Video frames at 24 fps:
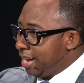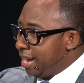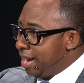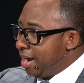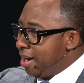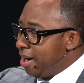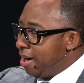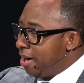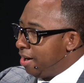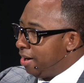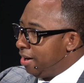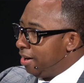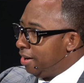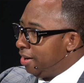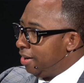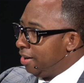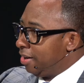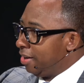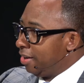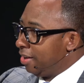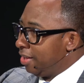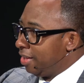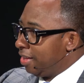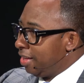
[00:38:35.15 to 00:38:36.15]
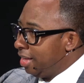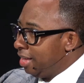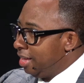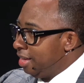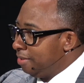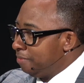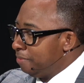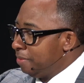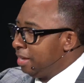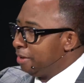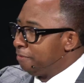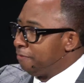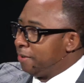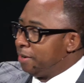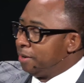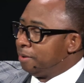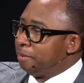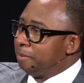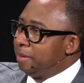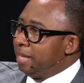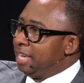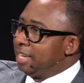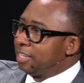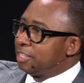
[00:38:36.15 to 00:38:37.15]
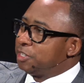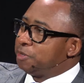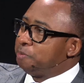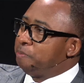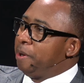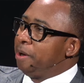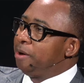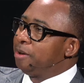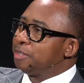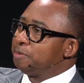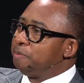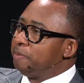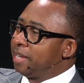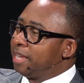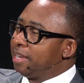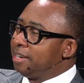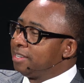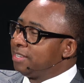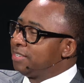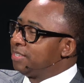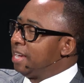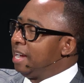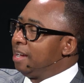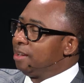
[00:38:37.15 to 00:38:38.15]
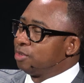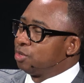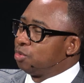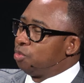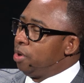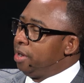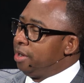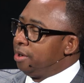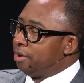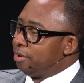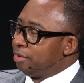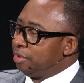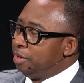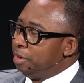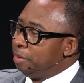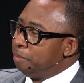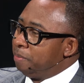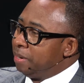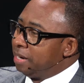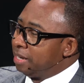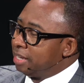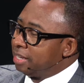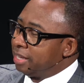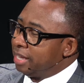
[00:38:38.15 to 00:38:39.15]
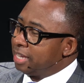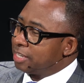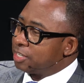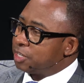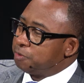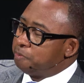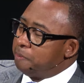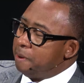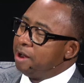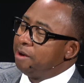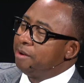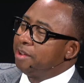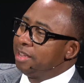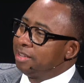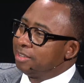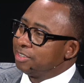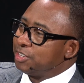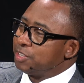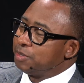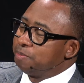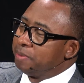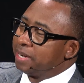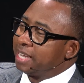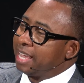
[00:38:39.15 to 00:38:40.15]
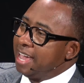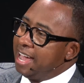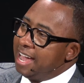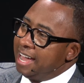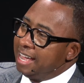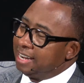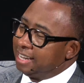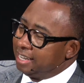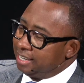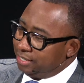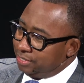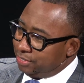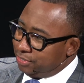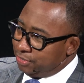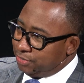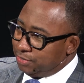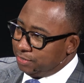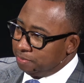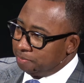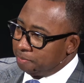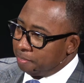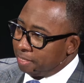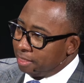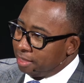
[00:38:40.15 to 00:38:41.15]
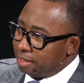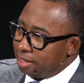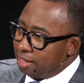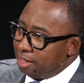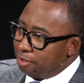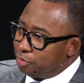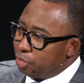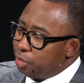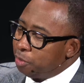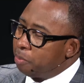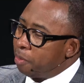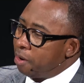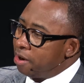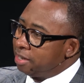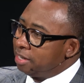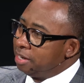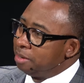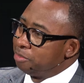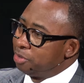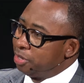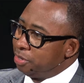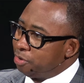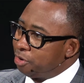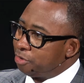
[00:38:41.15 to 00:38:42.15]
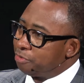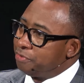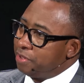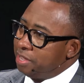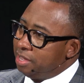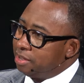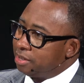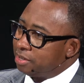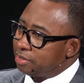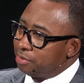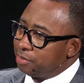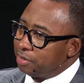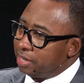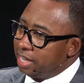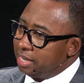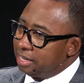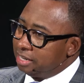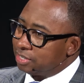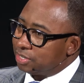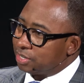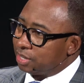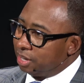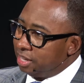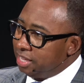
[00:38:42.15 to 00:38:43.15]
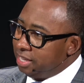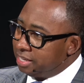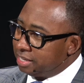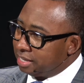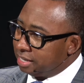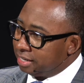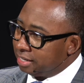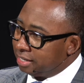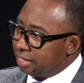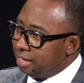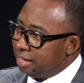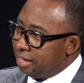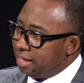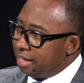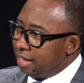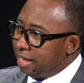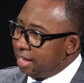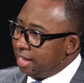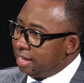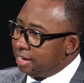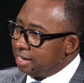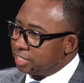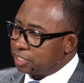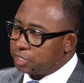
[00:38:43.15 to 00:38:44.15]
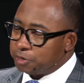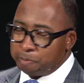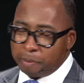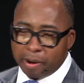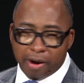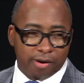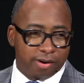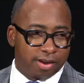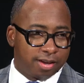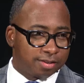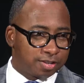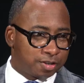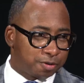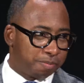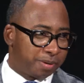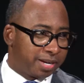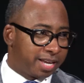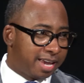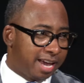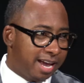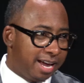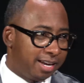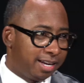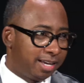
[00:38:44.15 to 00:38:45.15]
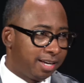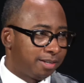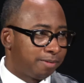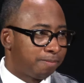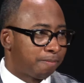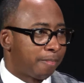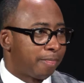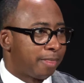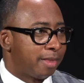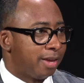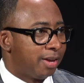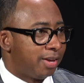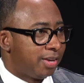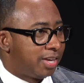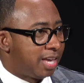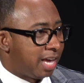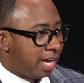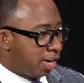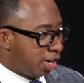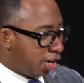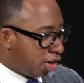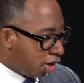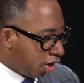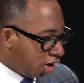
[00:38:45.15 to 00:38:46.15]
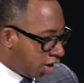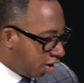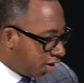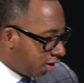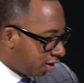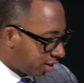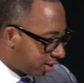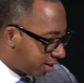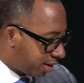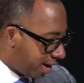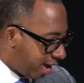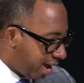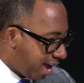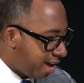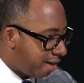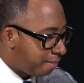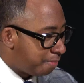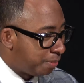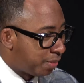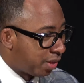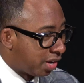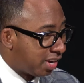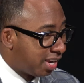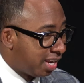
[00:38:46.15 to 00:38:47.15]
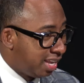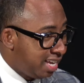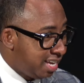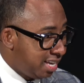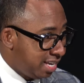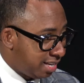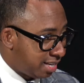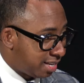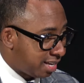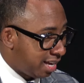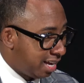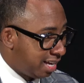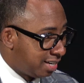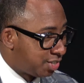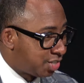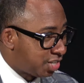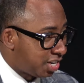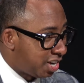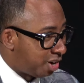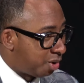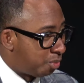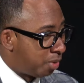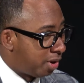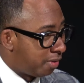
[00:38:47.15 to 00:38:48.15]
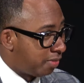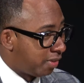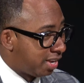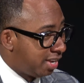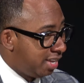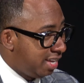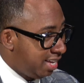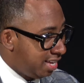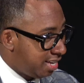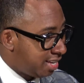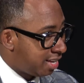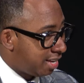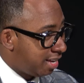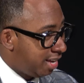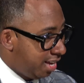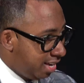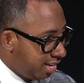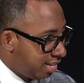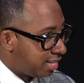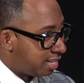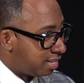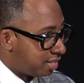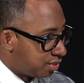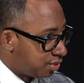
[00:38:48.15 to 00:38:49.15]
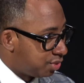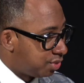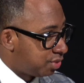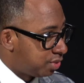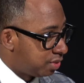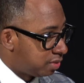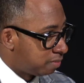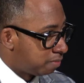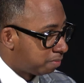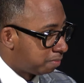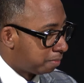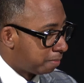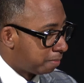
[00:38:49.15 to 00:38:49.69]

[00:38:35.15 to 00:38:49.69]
uh, if a experienced mechanic, this sounds weird, but experienced mechanics, if you bring them your vehicle and it's leaking, an experienced mechanic can look at the leak and tell what the leak is.